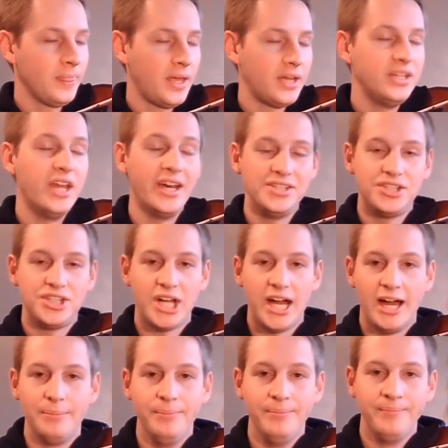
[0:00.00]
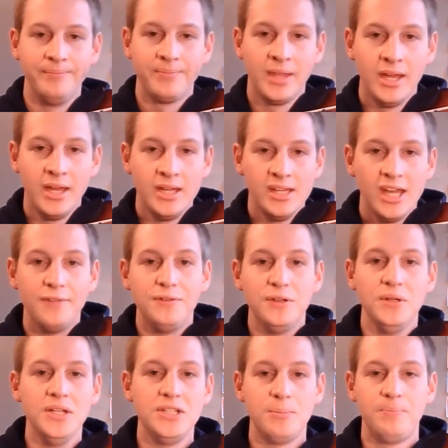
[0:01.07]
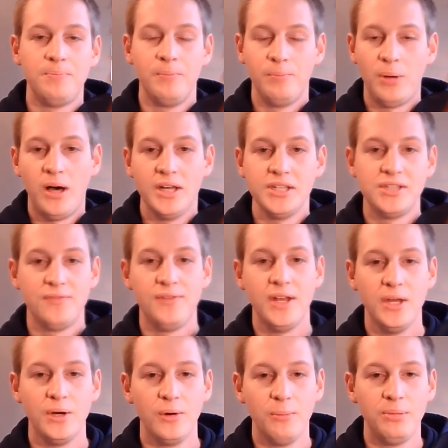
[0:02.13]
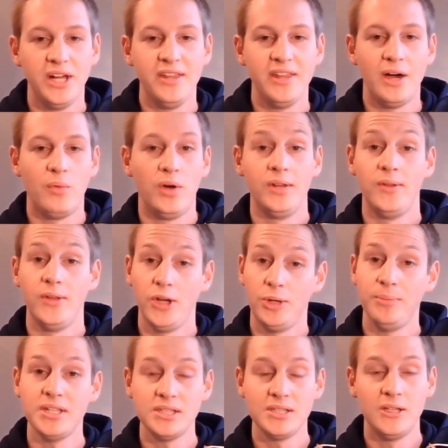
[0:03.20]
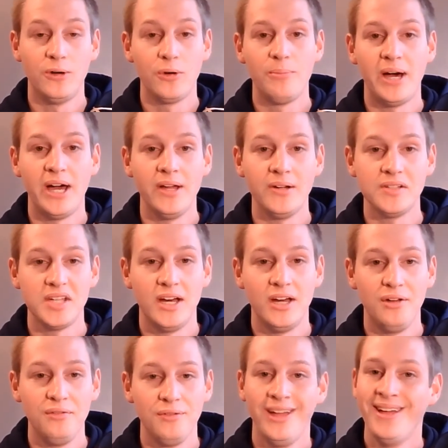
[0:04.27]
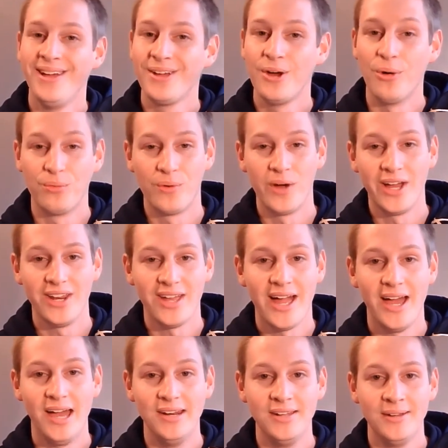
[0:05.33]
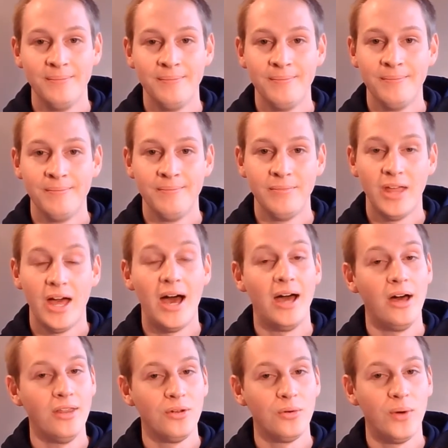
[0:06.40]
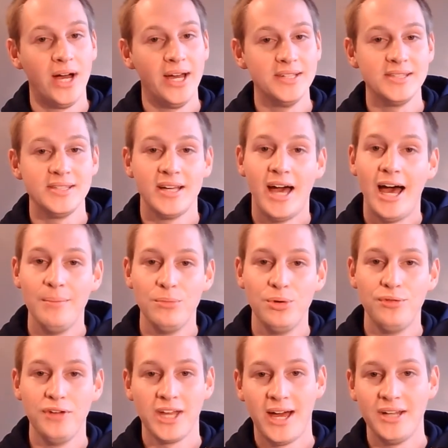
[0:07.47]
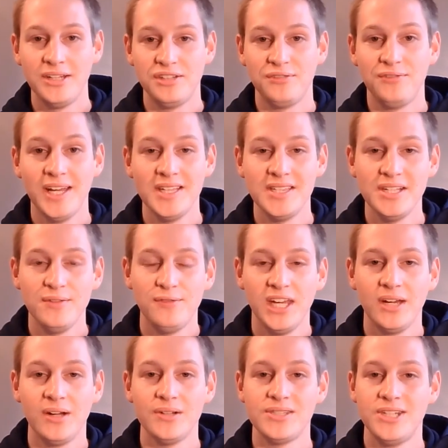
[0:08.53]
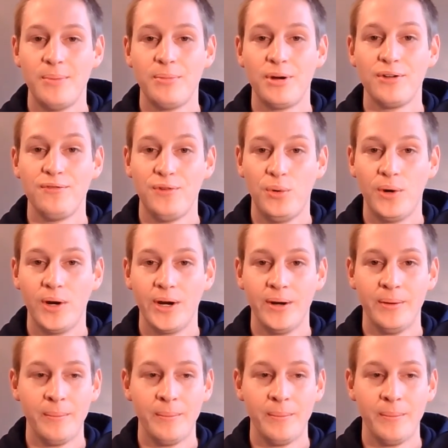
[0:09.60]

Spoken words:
Nice job. If you need to pause the video and play that one a little bit slower by yourself, go right ahead. Otherwise, I'm moving on to Fancy Fingers number 4.